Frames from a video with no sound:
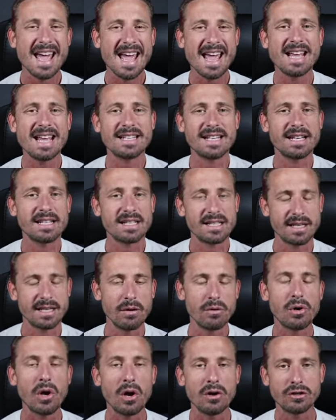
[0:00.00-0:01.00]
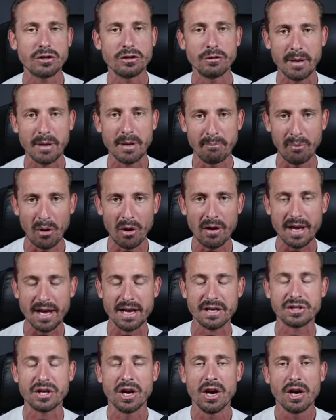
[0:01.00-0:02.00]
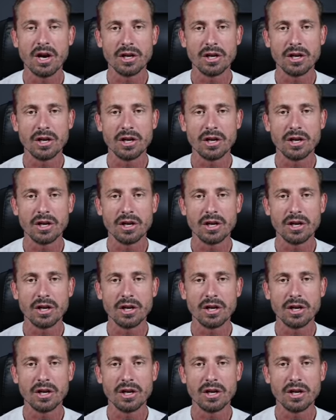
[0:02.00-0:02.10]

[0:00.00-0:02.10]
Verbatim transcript: is it still still going to be bullish